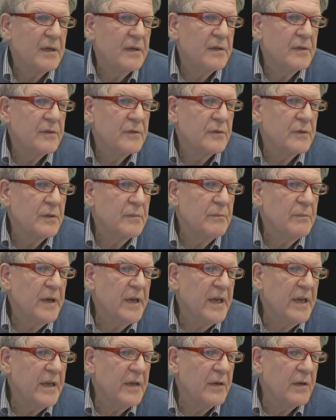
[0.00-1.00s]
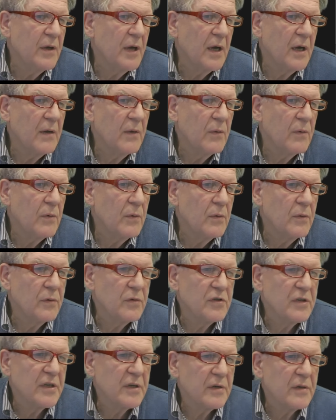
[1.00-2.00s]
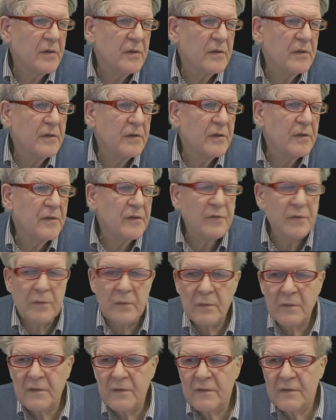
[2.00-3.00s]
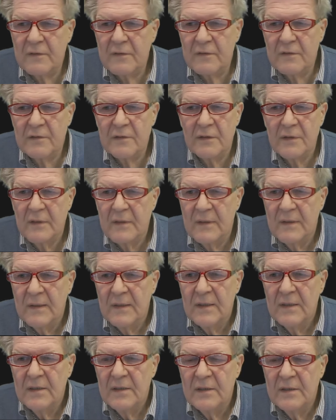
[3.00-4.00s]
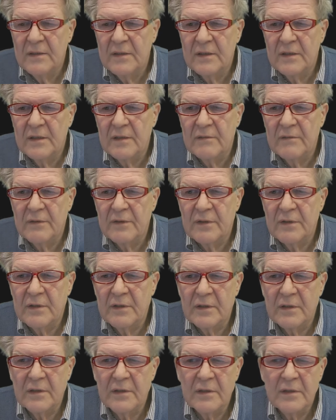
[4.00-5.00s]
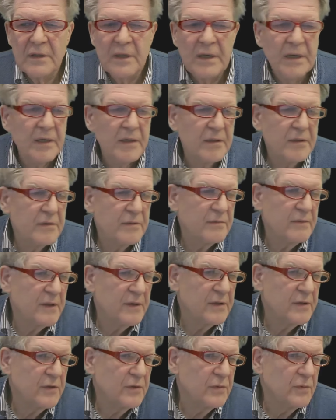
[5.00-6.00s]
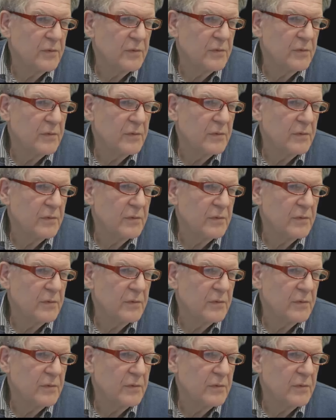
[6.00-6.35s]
So in main are generally the resources and everything else what you